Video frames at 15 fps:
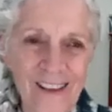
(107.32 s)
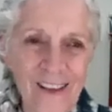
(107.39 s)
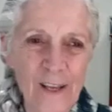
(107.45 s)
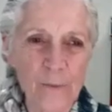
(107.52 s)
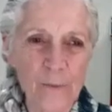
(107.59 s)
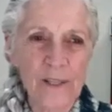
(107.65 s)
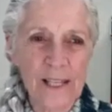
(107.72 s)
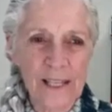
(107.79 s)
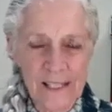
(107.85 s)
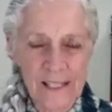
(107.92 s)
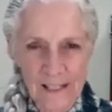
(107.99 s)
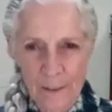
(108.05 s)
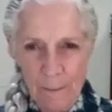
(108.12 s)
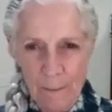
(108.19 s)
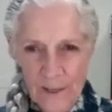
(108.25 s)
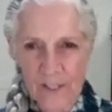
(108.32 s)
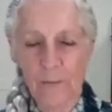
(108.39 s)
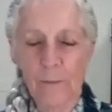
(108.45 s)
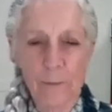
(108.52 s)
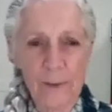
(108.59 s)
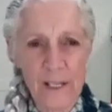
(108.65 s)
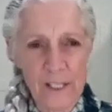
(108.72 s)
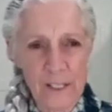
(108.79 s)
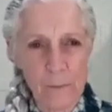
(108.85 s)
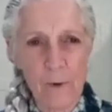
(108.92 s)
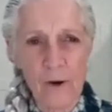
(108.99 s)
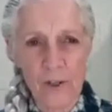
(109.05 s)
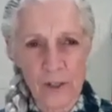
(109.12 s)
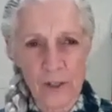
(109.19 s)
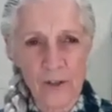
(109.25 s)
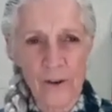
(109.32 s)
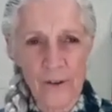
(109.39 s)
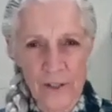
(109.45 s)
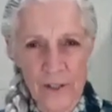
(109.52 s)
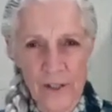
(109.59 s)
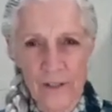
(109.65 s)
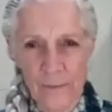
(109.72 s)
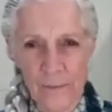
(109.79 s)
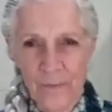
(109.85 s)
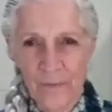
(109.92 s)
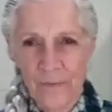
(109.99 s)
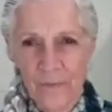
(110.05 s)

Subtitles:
And when they did the mixed martial arts,